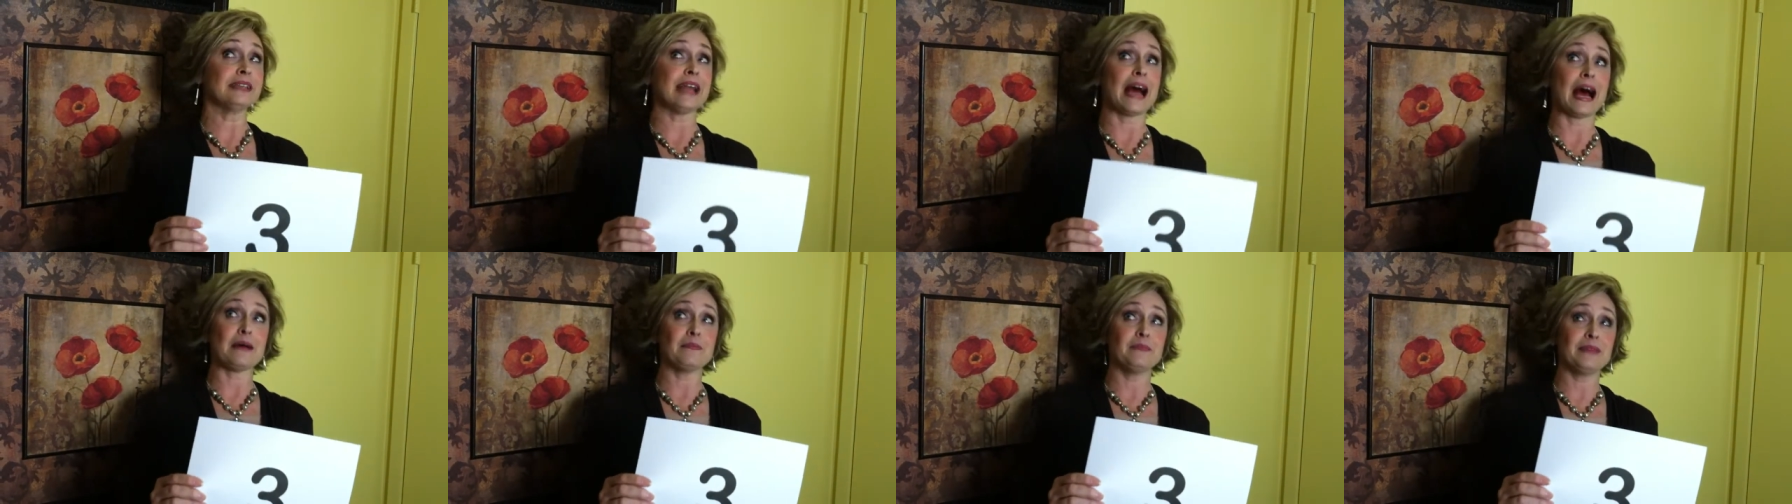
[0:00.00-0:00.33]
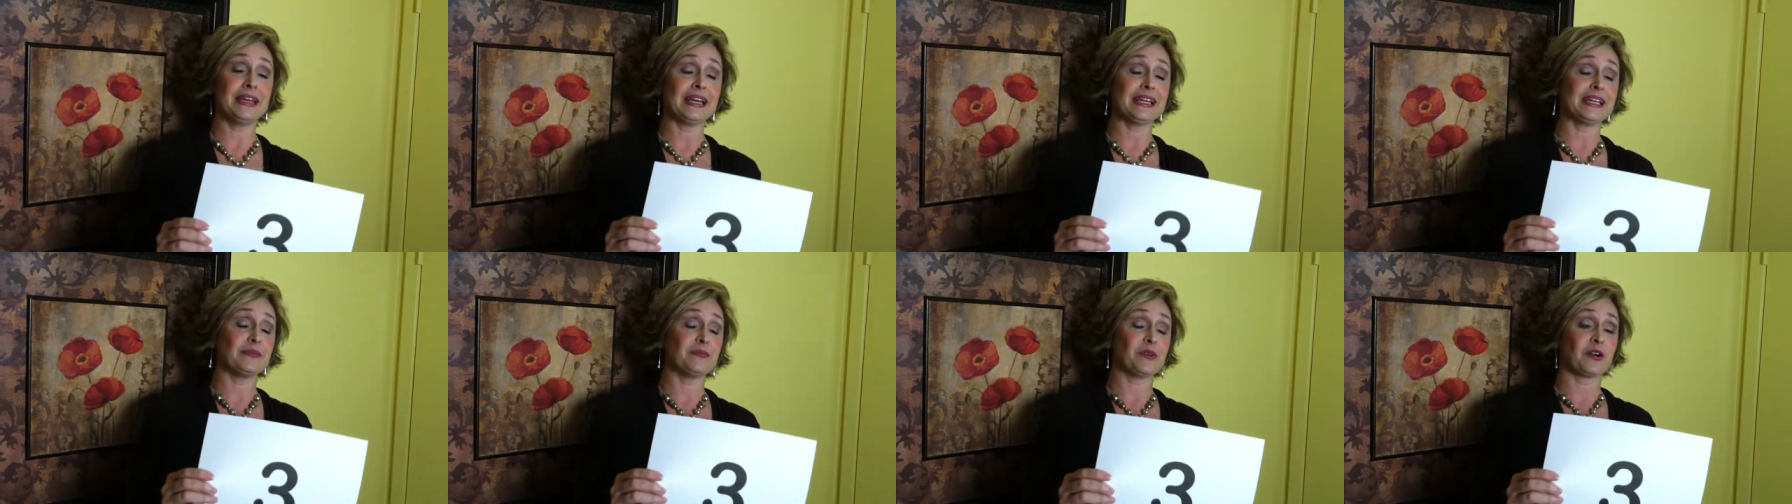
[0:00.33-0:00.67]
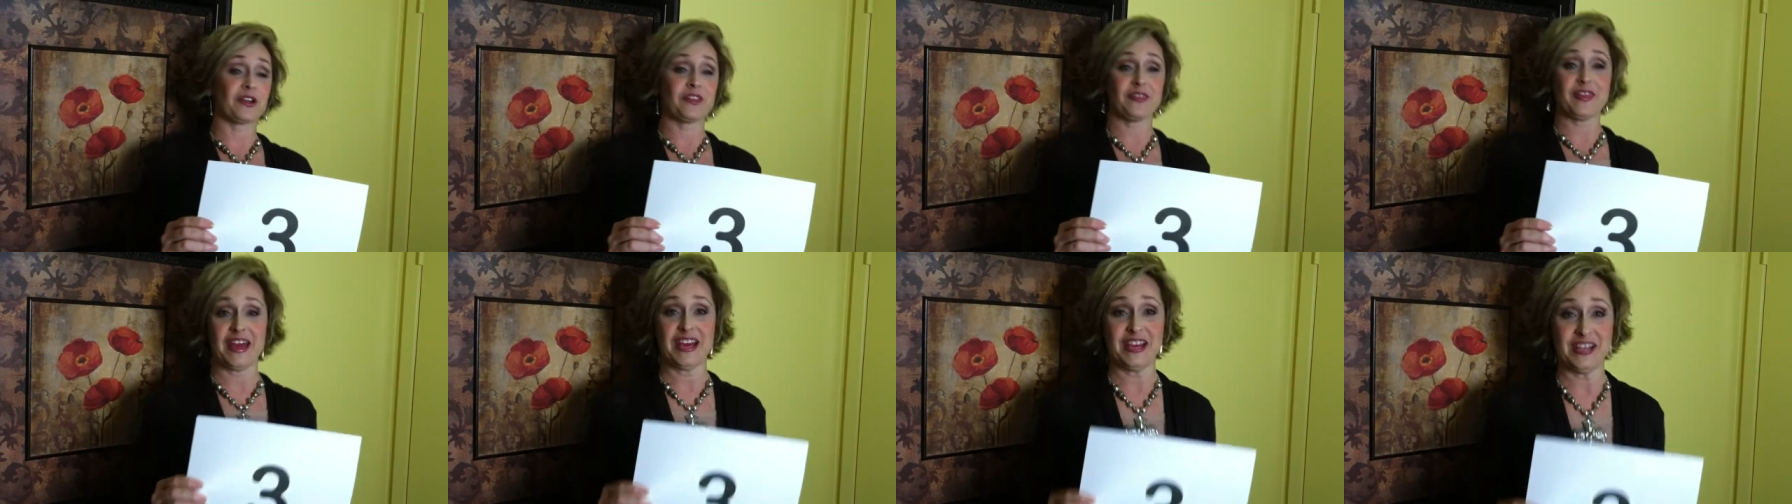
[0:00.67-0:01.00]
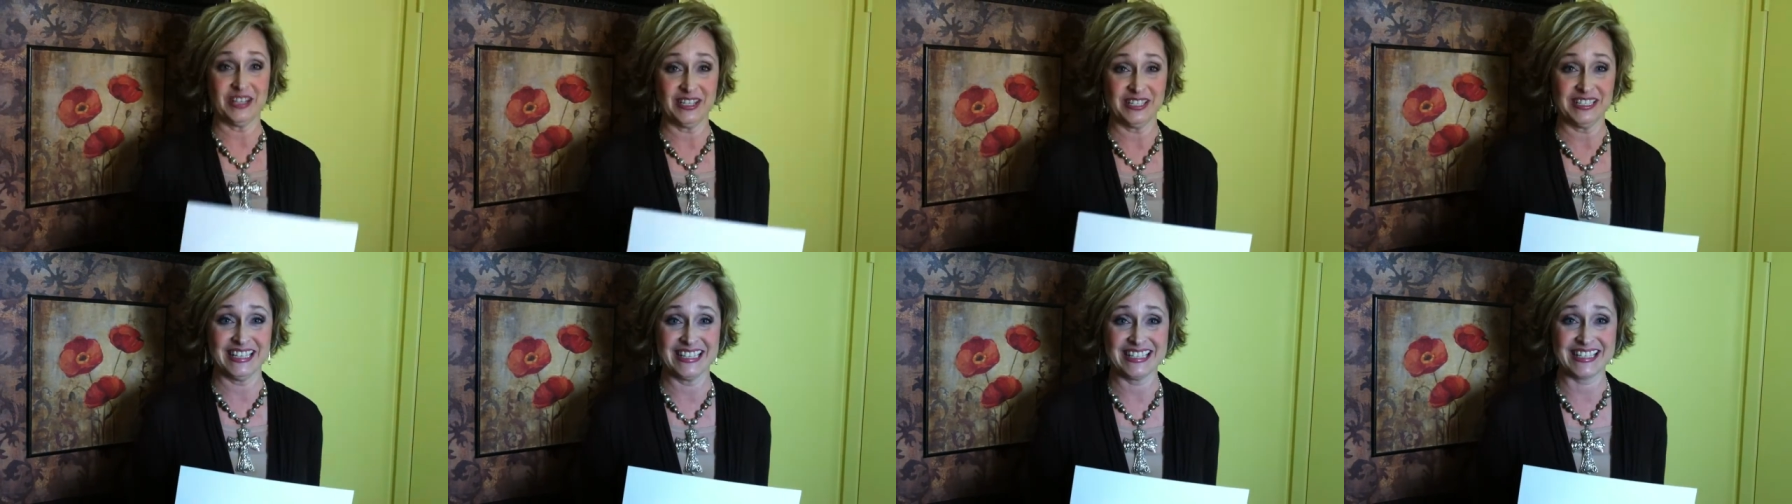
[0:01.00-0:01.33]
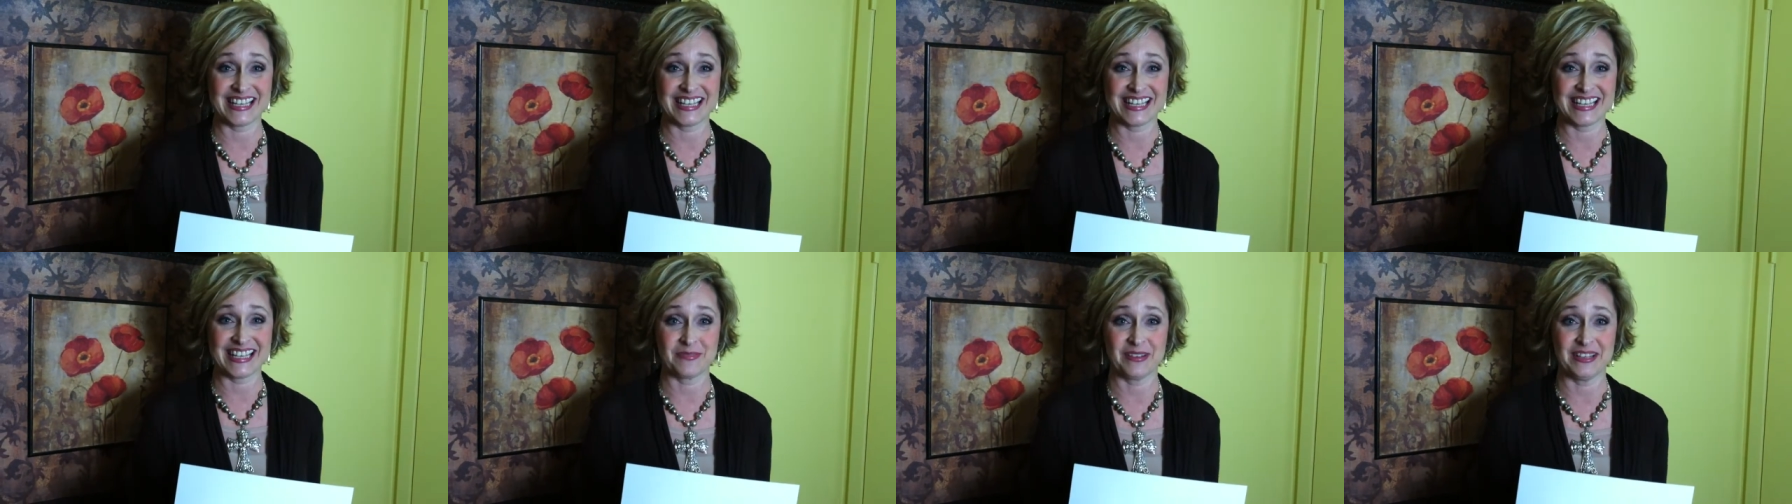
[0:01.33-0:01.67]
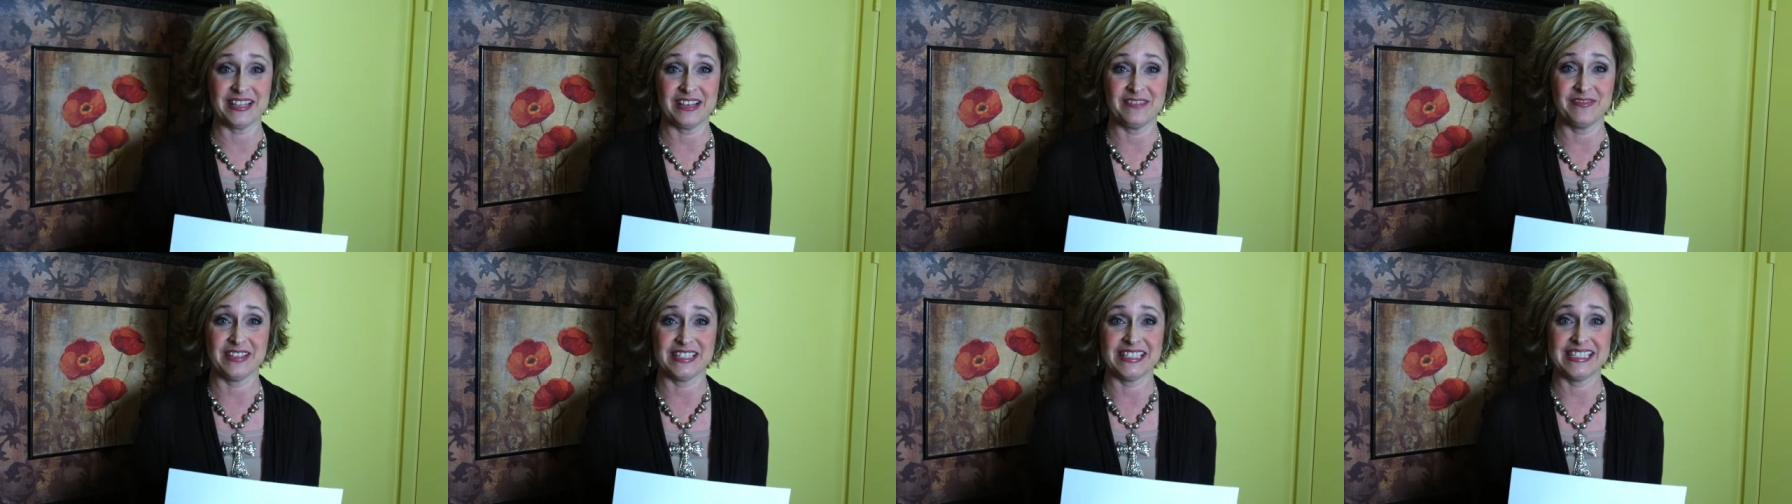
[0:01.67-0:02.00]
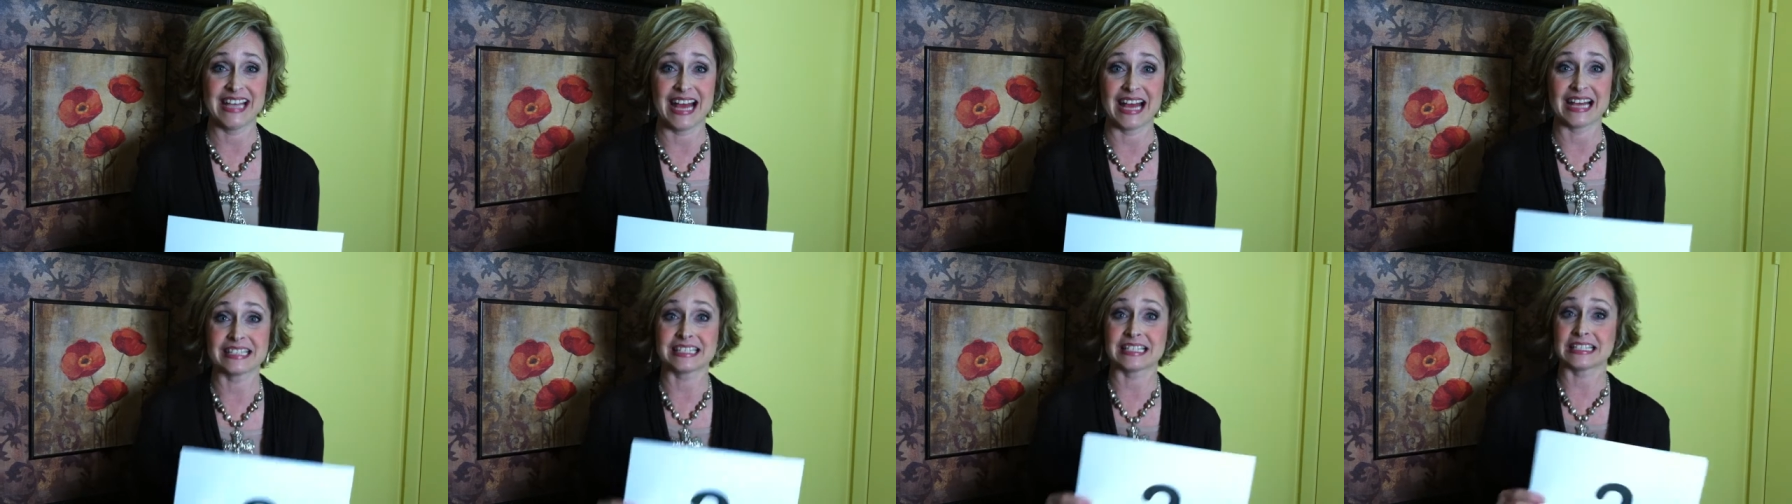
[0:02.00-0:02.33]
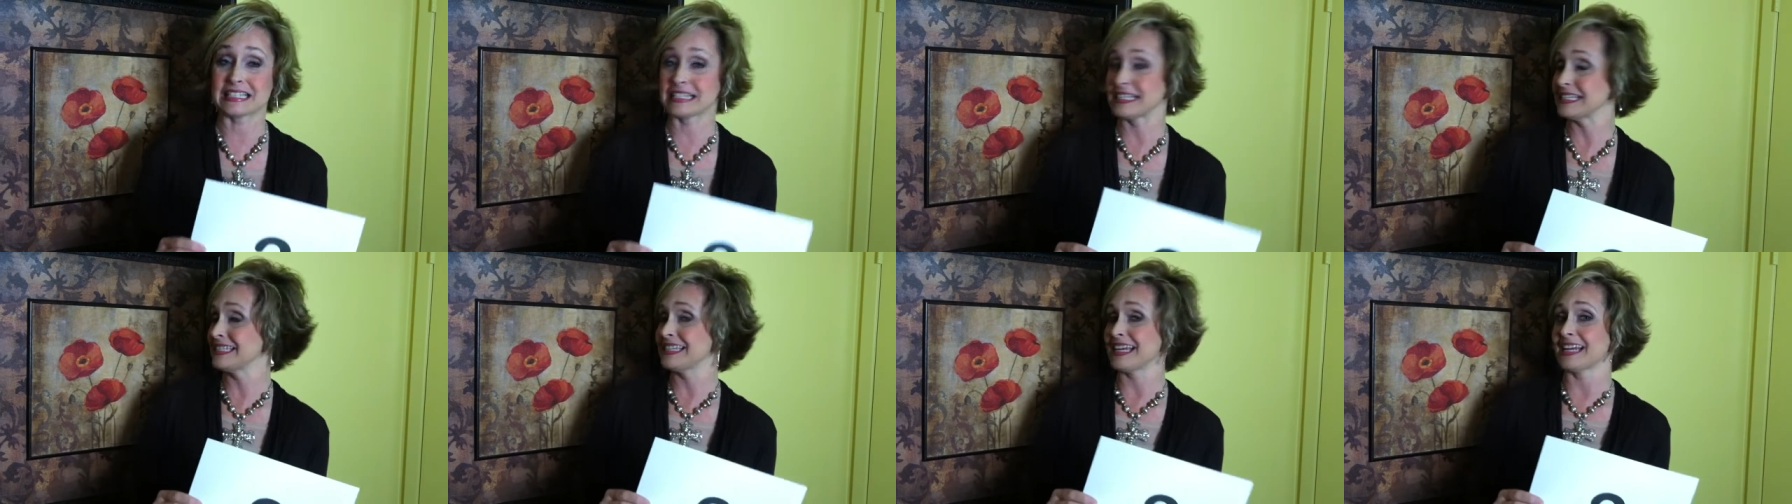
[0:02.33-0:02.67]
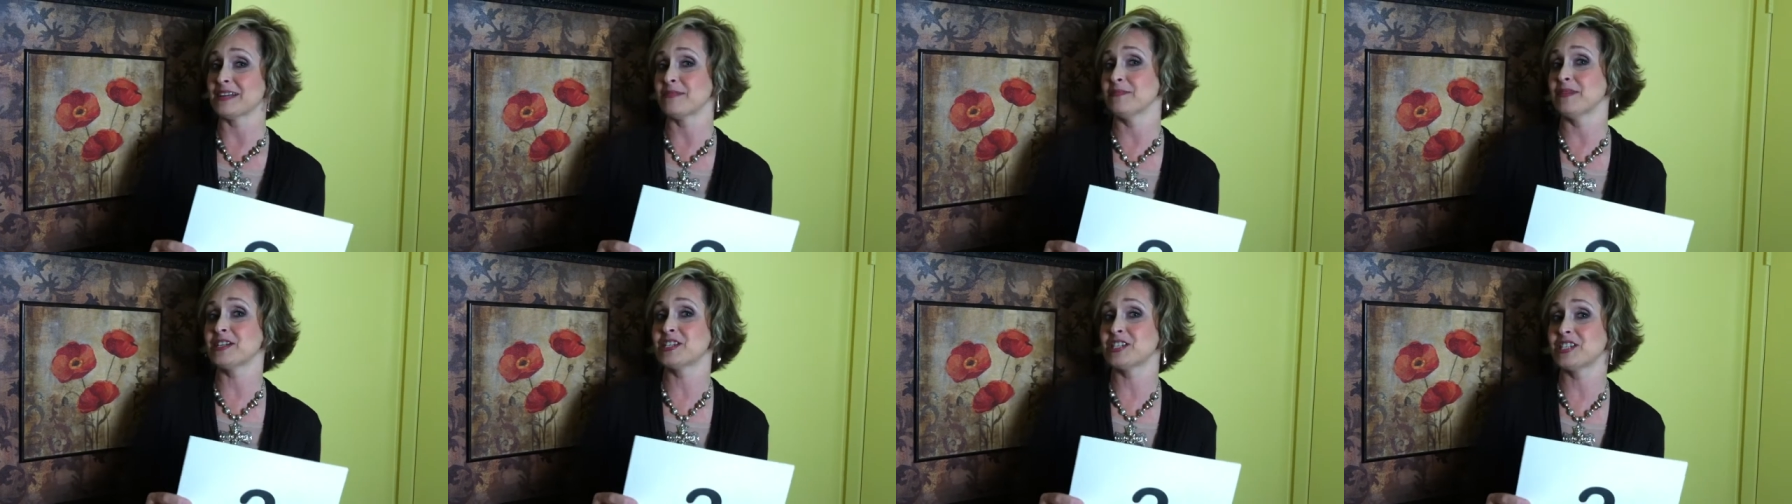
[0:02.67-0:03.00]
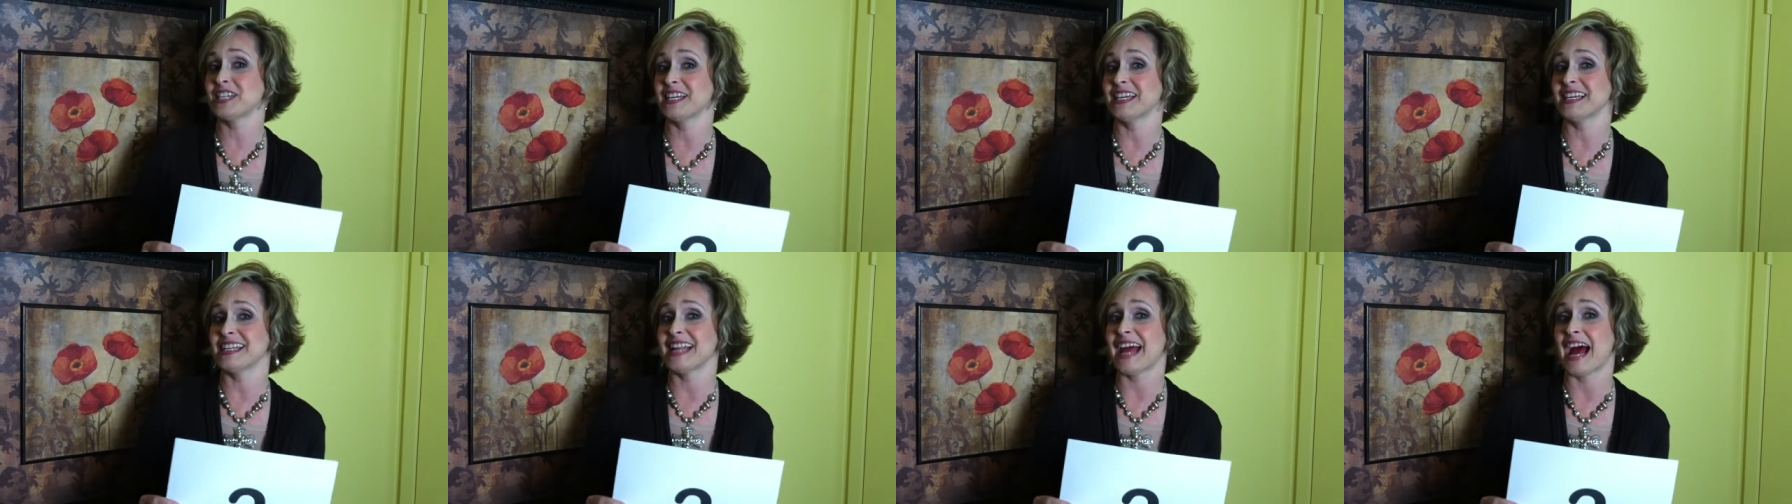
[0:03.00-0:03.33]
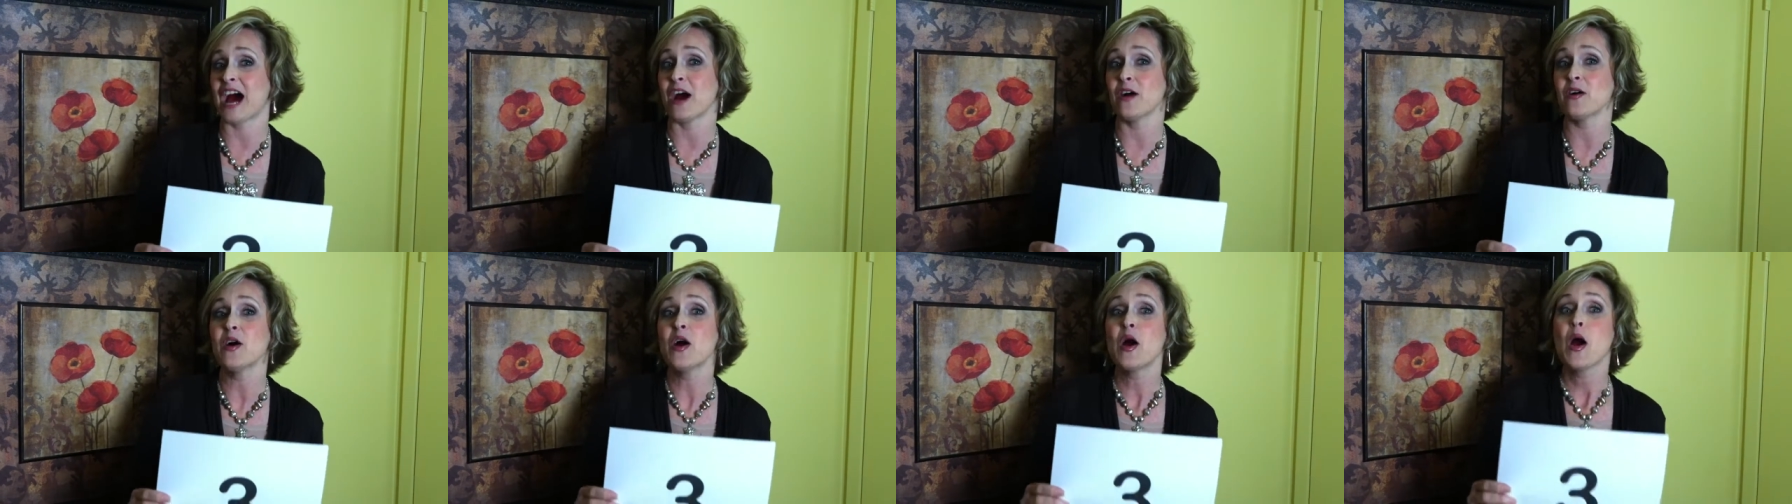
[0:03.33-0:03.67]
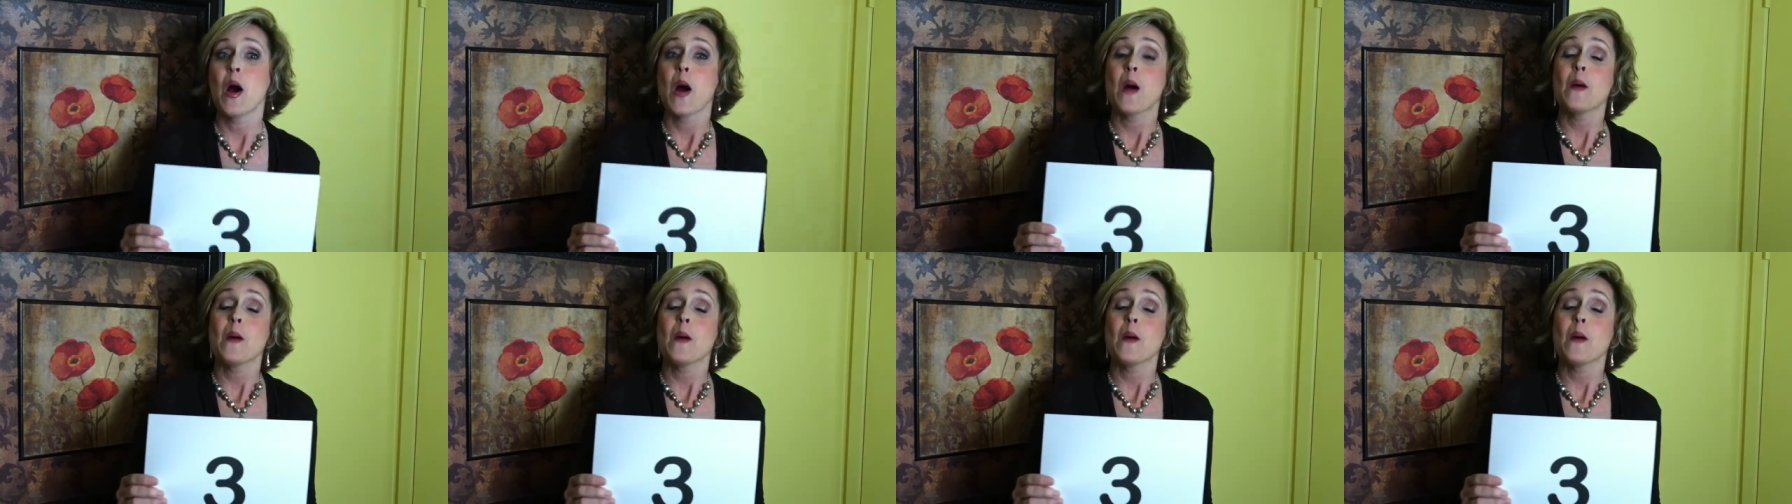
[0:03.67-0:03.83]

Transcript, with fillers: not me anymore, thank goodness, because we live in Texas instead of Michigan now,